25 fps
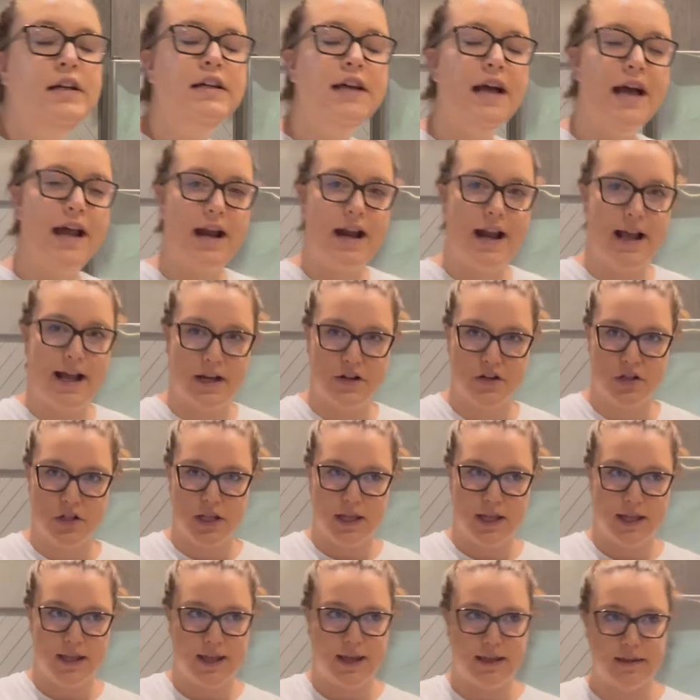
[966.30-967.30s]
and it
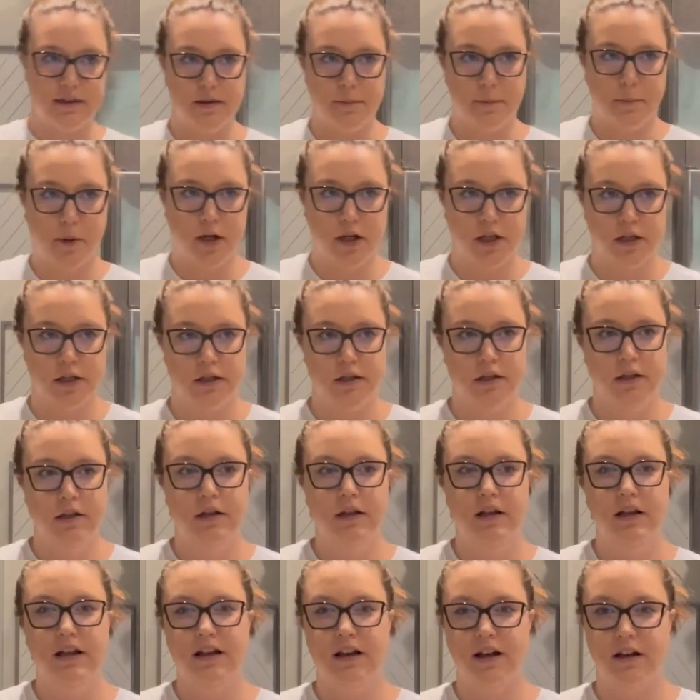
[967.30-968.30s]
actually, like, the part
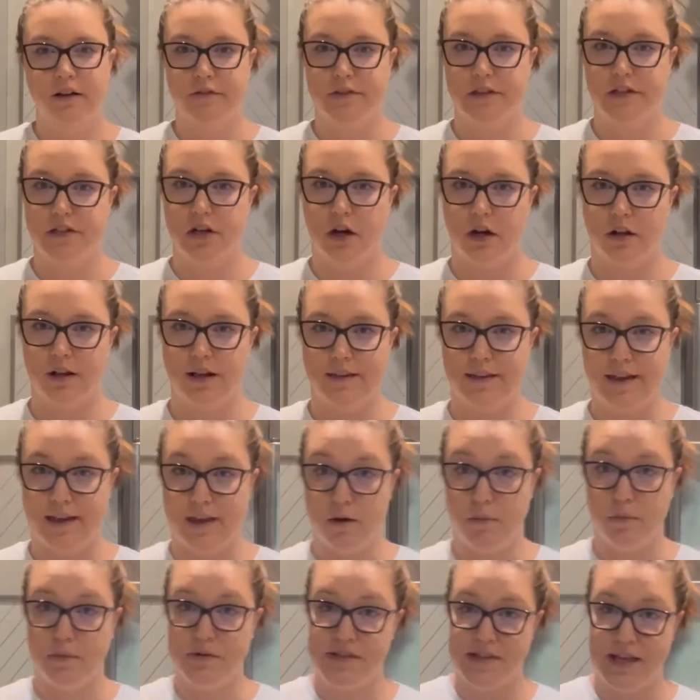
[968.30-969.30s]
of the dolly that
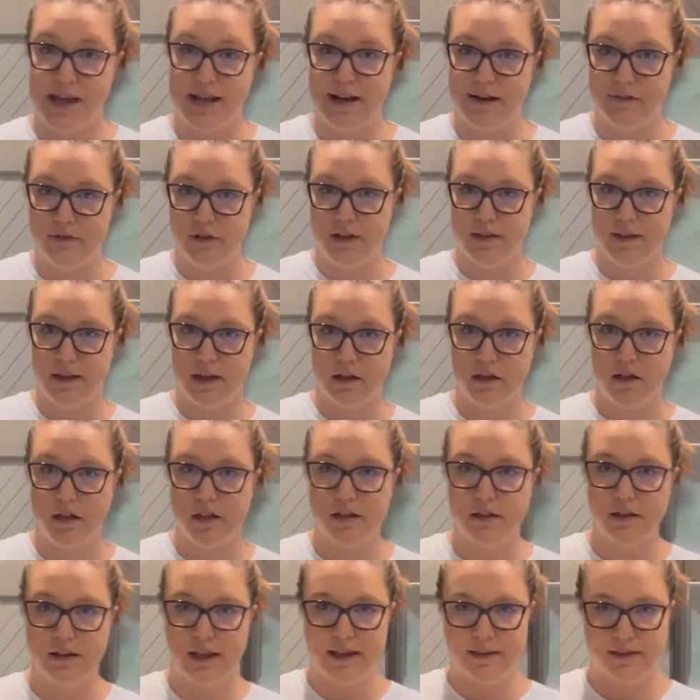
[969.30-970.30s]
you set everything
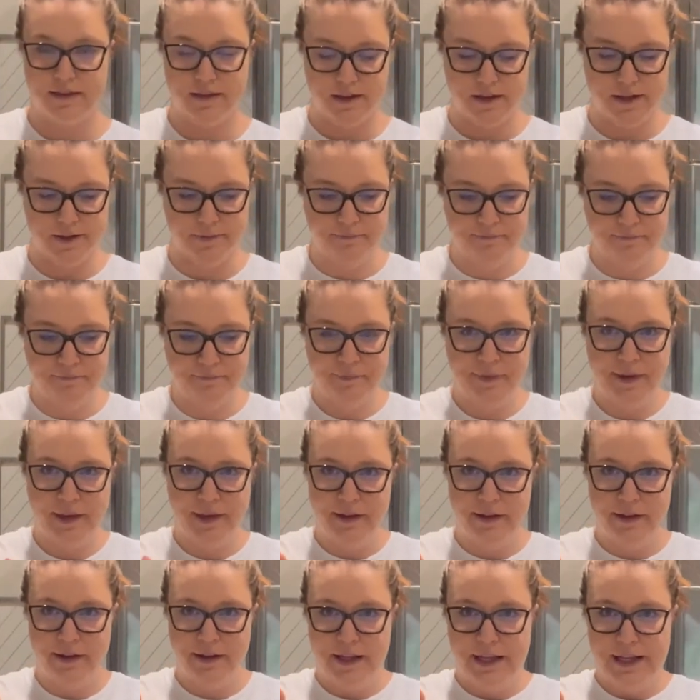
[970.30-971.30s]
on, like the
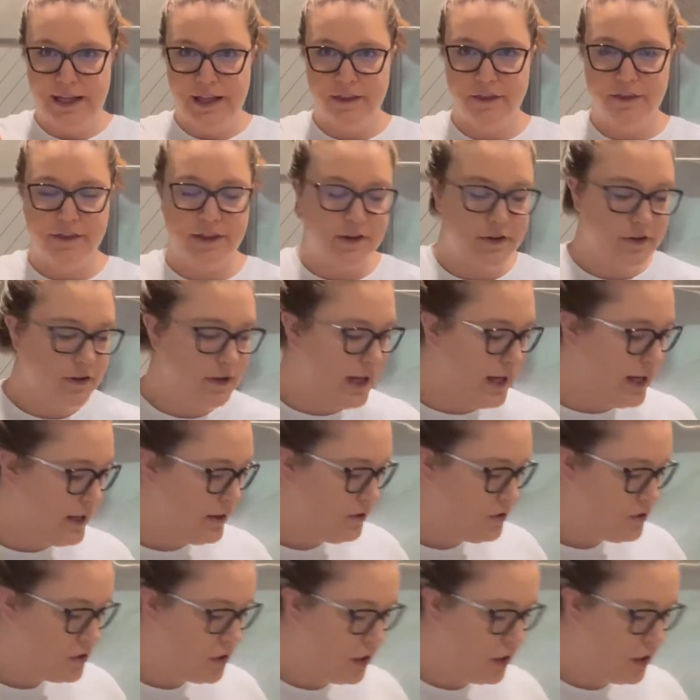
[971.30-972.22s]
thinner edge,